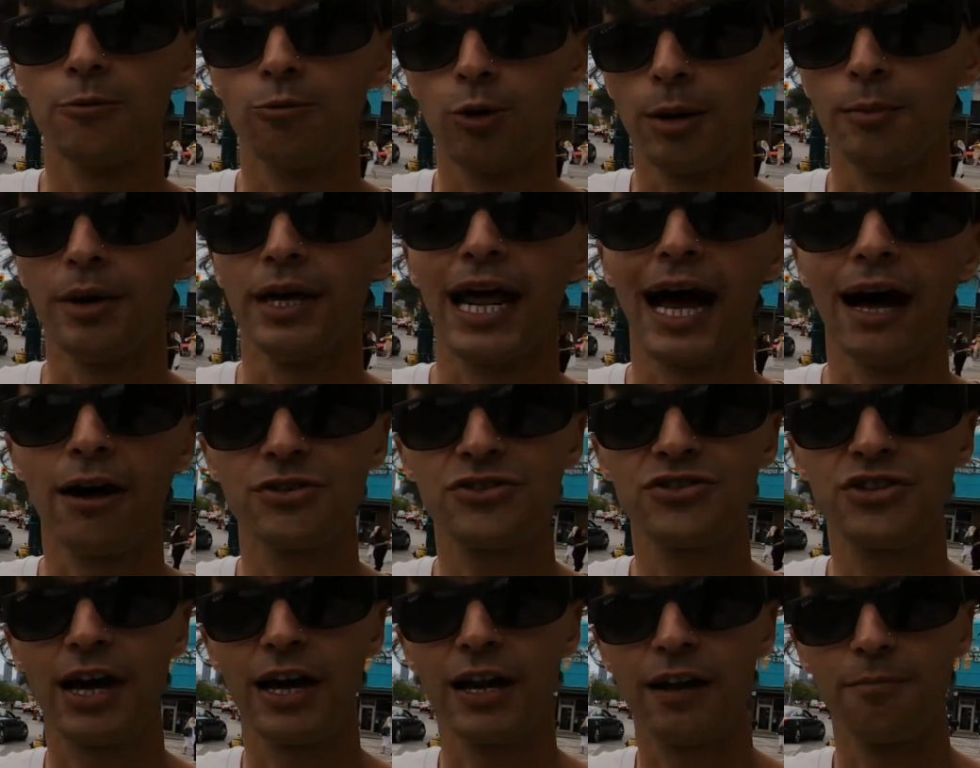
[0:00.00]
women
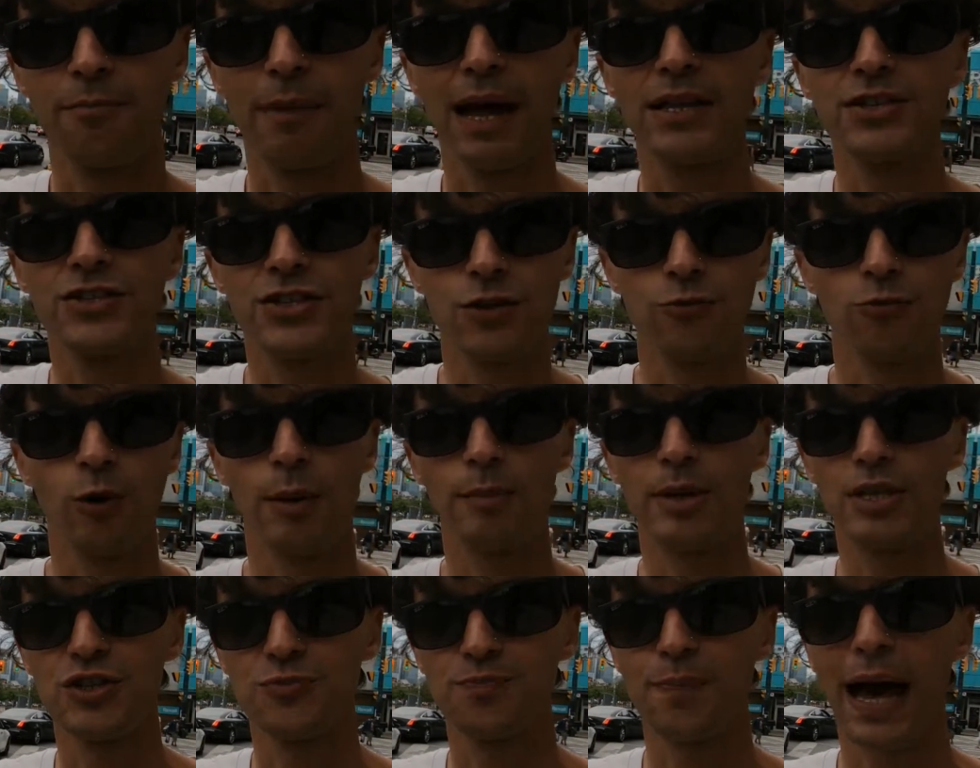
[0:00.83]
outside a men's and
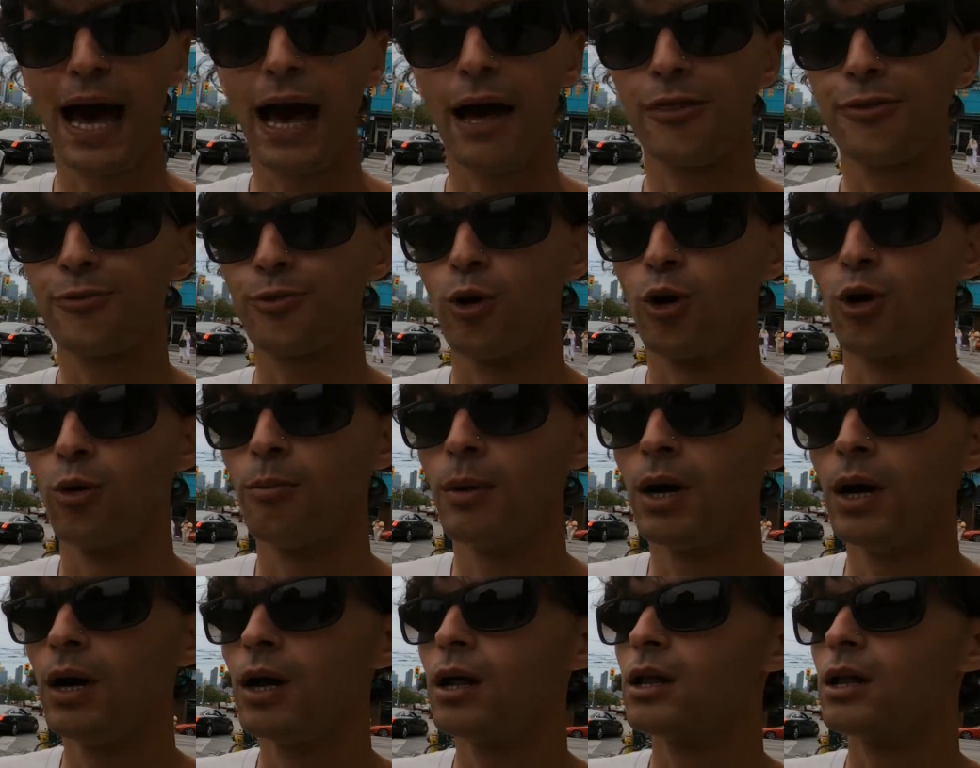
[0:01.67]
women's bathroom.